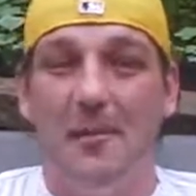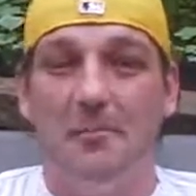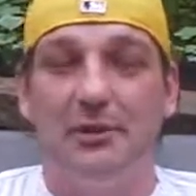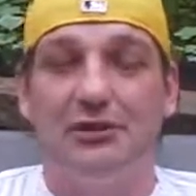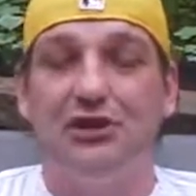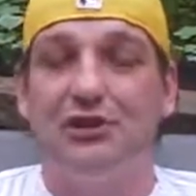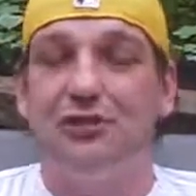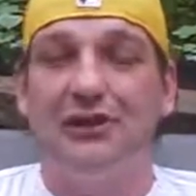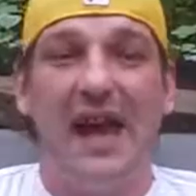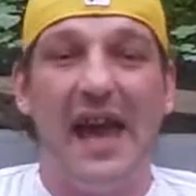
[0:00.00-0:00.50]

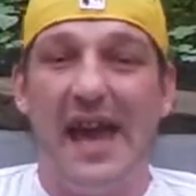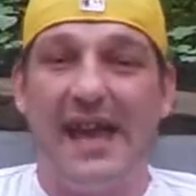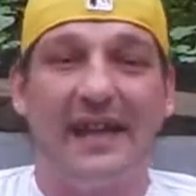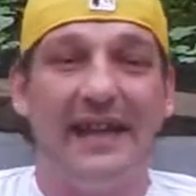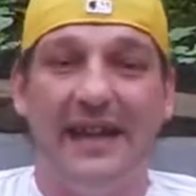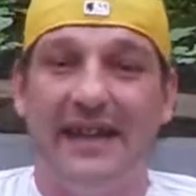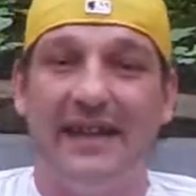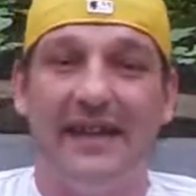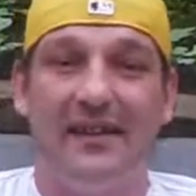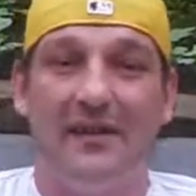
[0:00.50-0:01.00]
But you can't
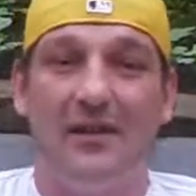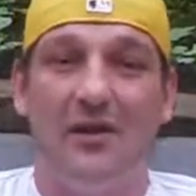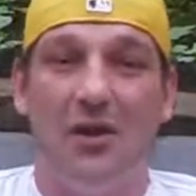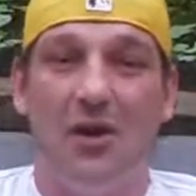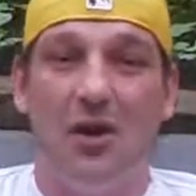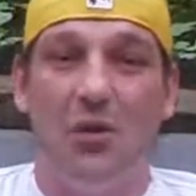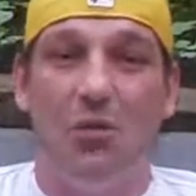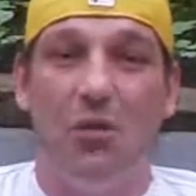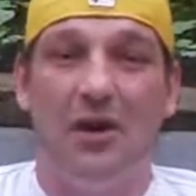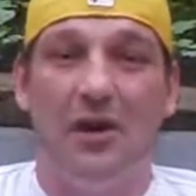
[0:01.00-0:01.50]
get it
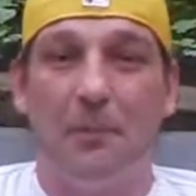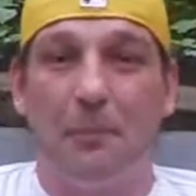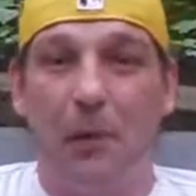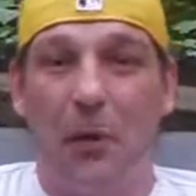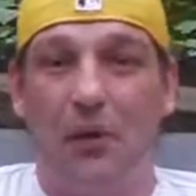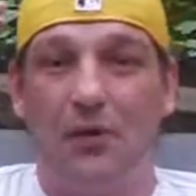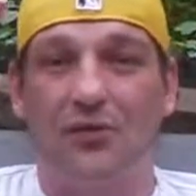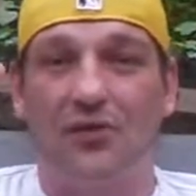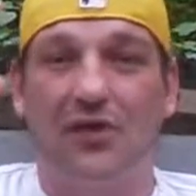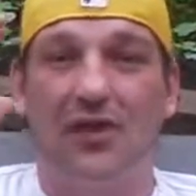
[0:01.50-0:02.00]
when the
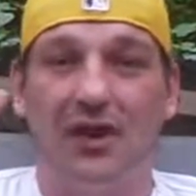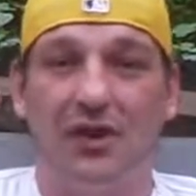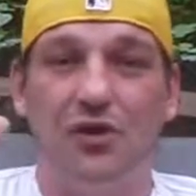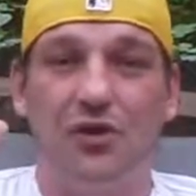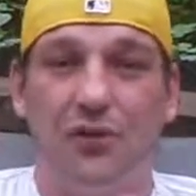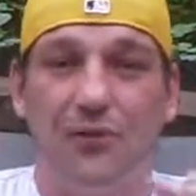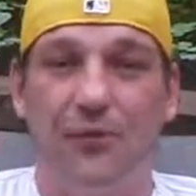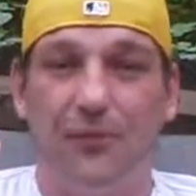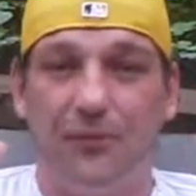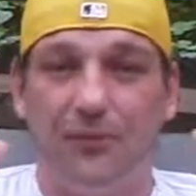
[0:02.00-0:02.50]
person that
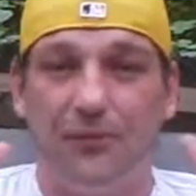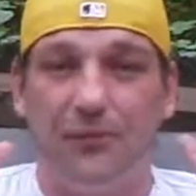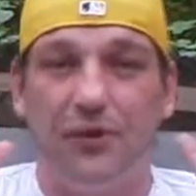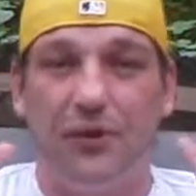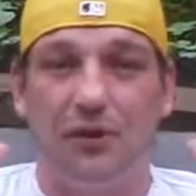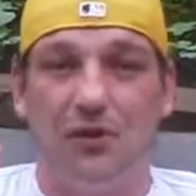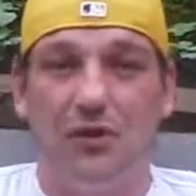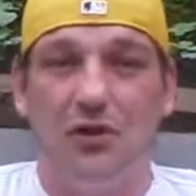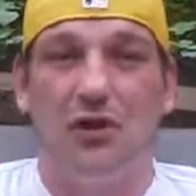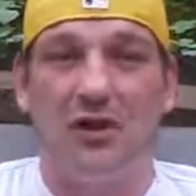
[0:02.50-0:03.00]

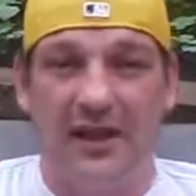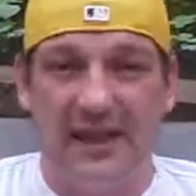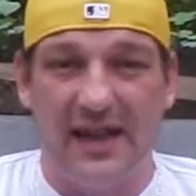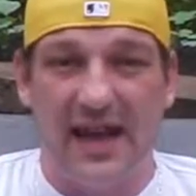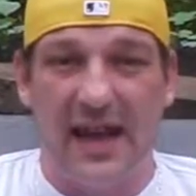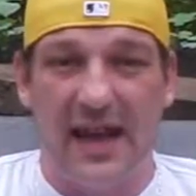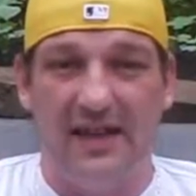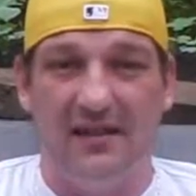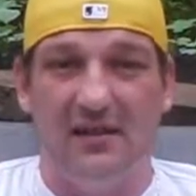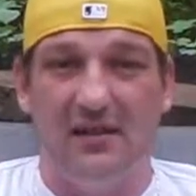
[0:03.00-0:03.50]
you're looking
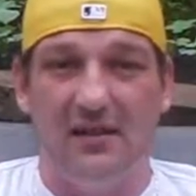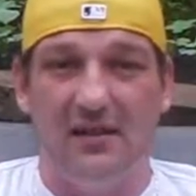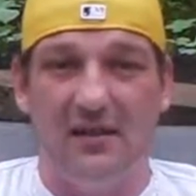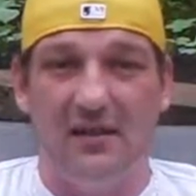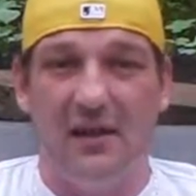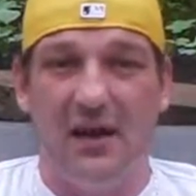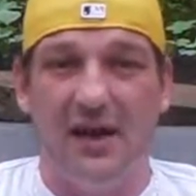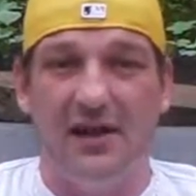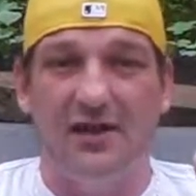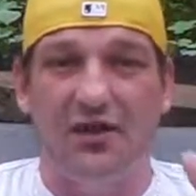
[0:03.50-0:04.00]
at
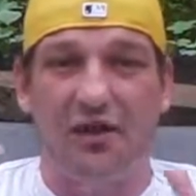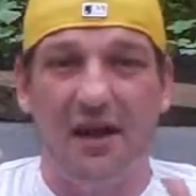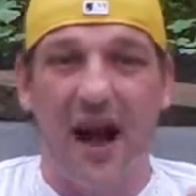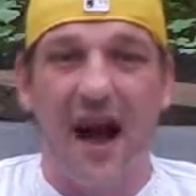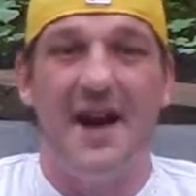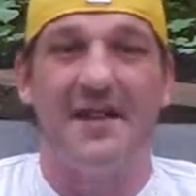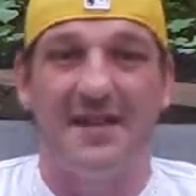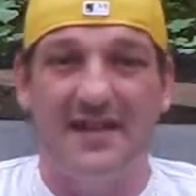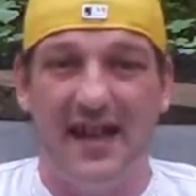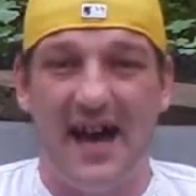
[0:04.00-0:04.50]
and you're
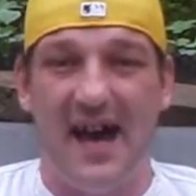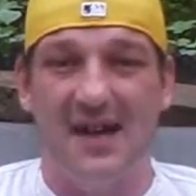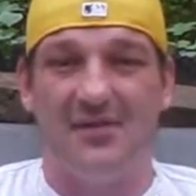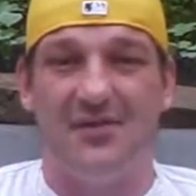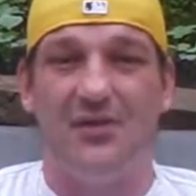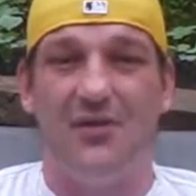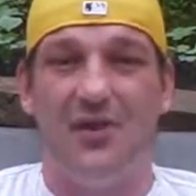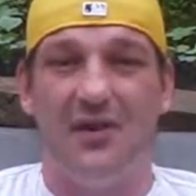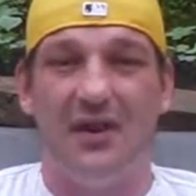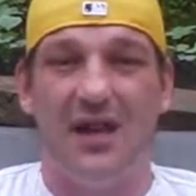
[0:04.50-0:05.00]

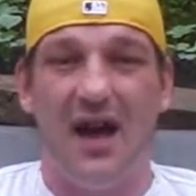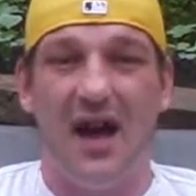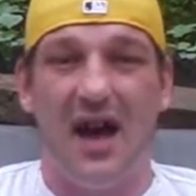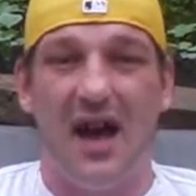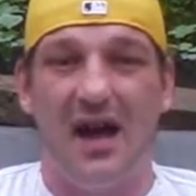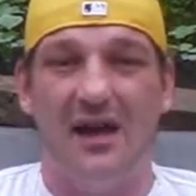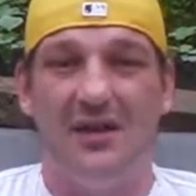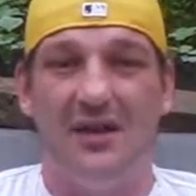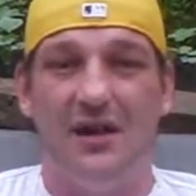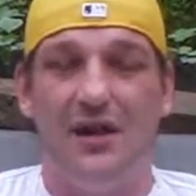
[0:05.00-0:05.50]
idolizing
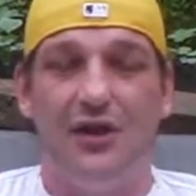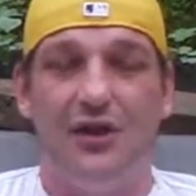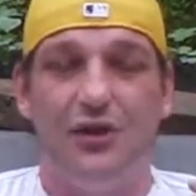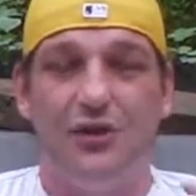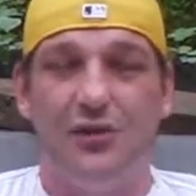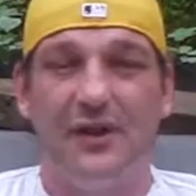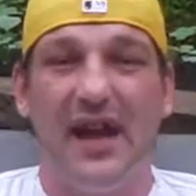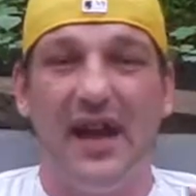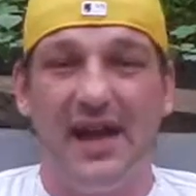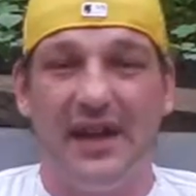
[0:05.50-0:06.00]
online,
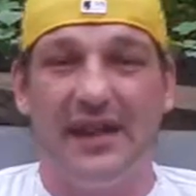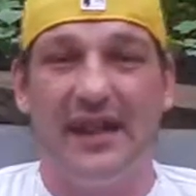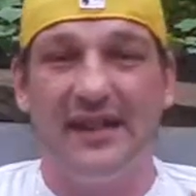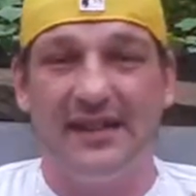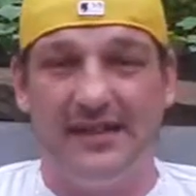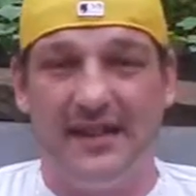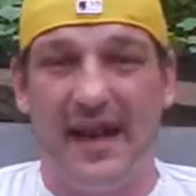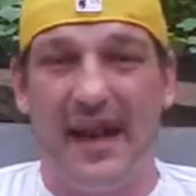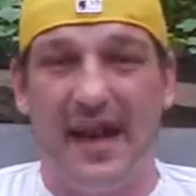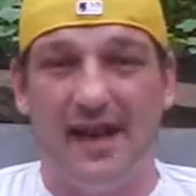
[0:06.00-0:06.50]
you can't
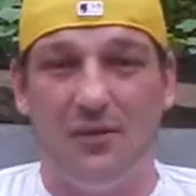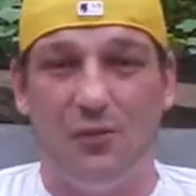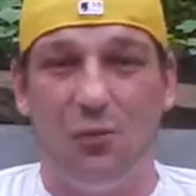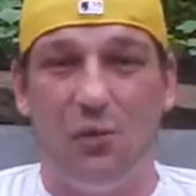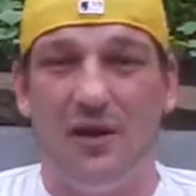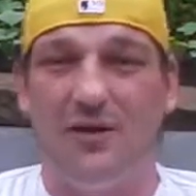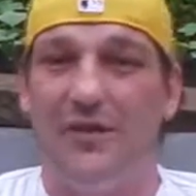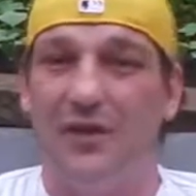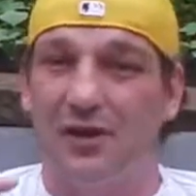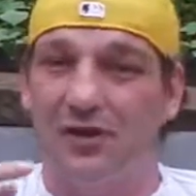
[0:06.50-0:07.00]
get that
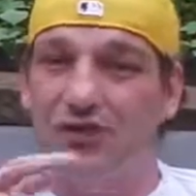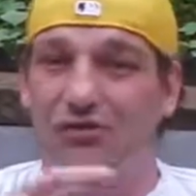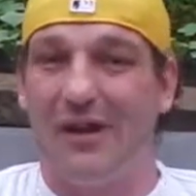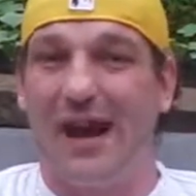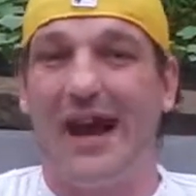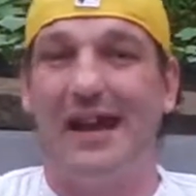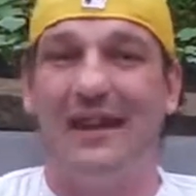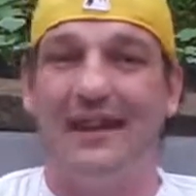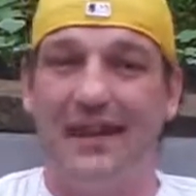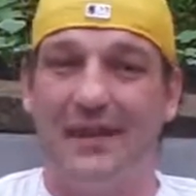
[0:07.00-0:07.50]
when they're
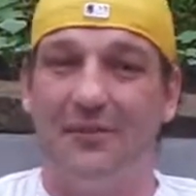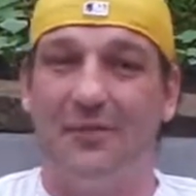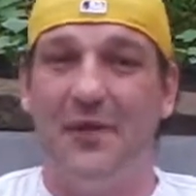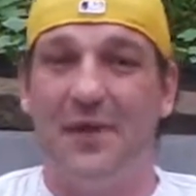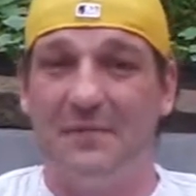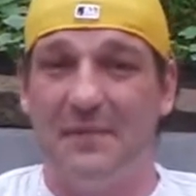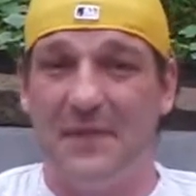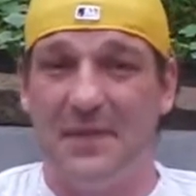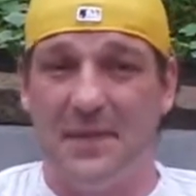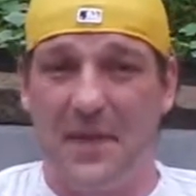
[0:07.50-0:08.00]
trying to get
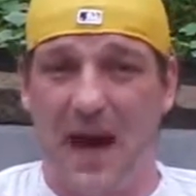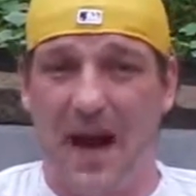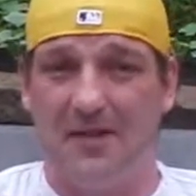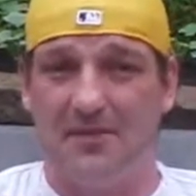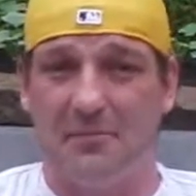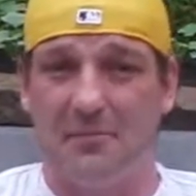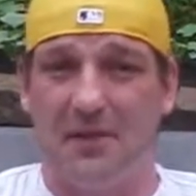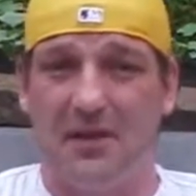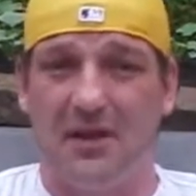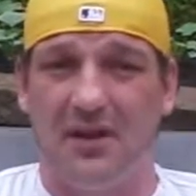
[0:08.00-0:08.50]

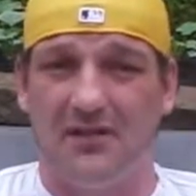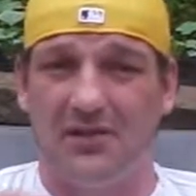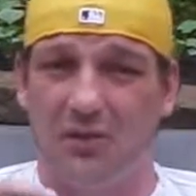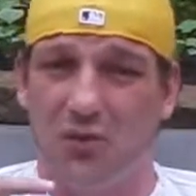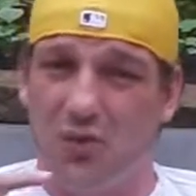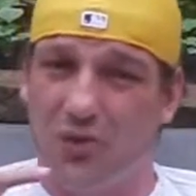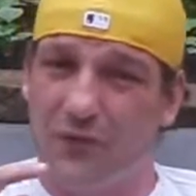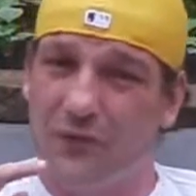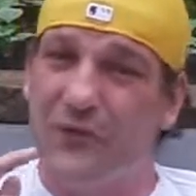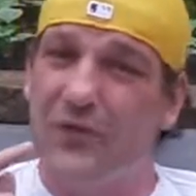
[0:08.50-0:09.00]
50,000, because in
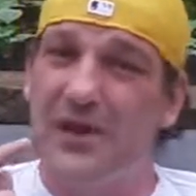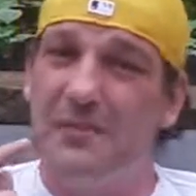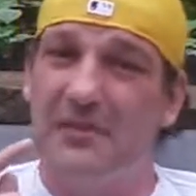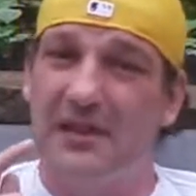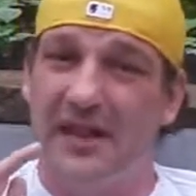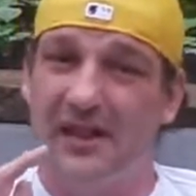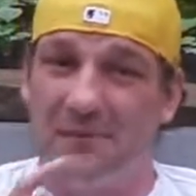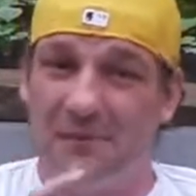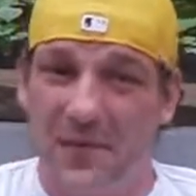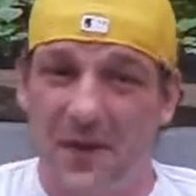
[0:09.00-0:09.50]
order for them
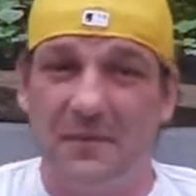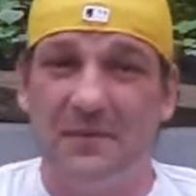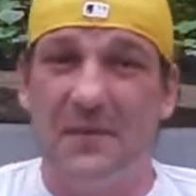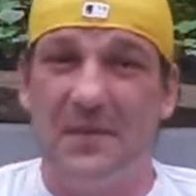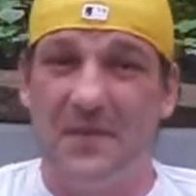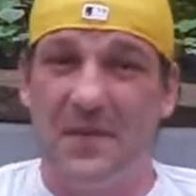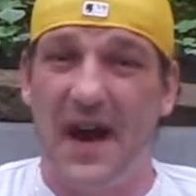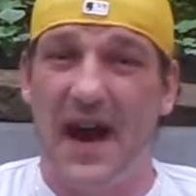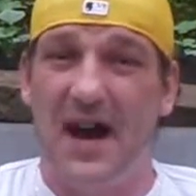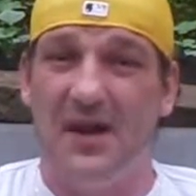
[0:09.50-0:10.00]
to get
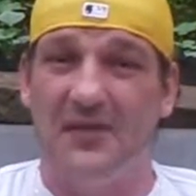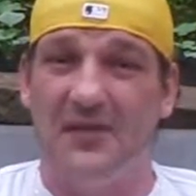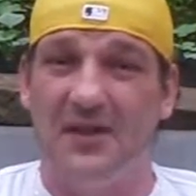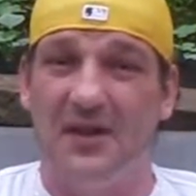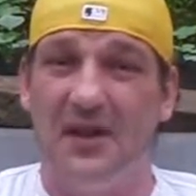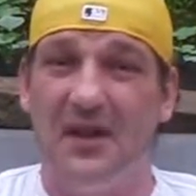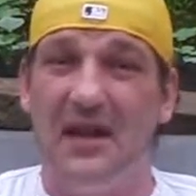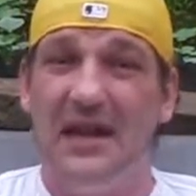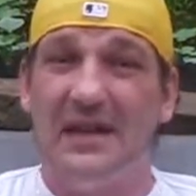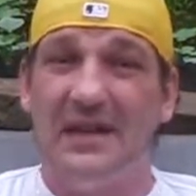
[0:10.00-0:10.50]
50,000,
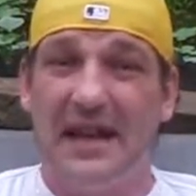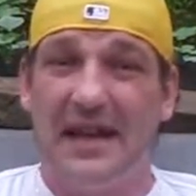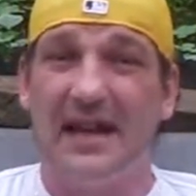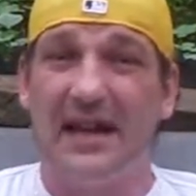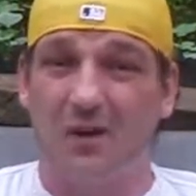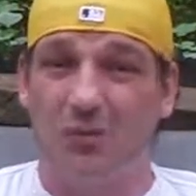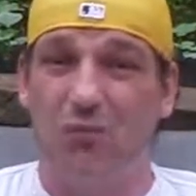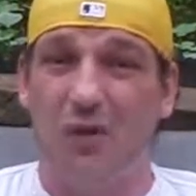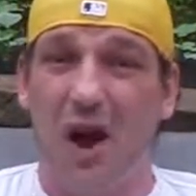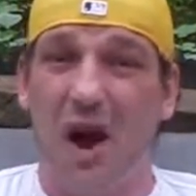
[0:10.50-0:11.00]
they
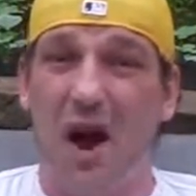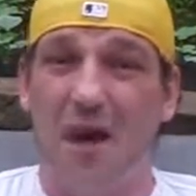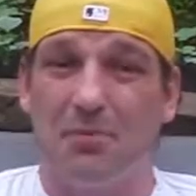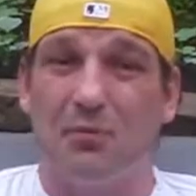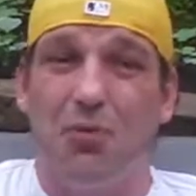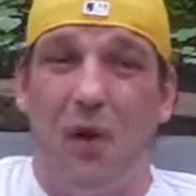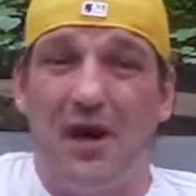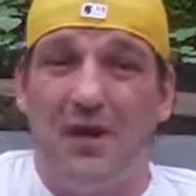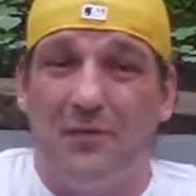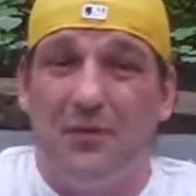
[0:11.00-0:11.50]
got to
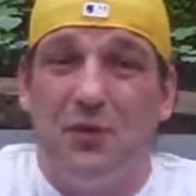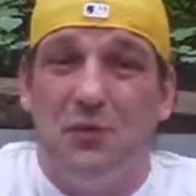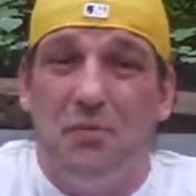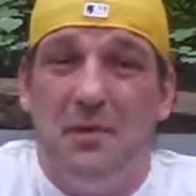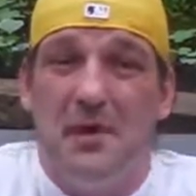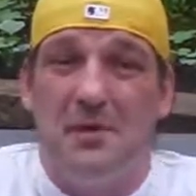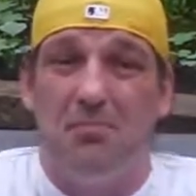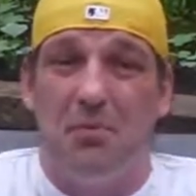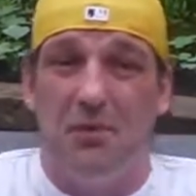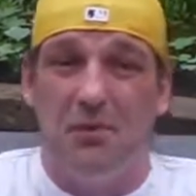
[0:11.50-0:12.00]
rob quite a few
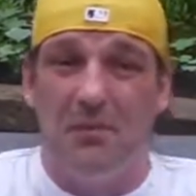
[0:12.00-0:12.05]
people.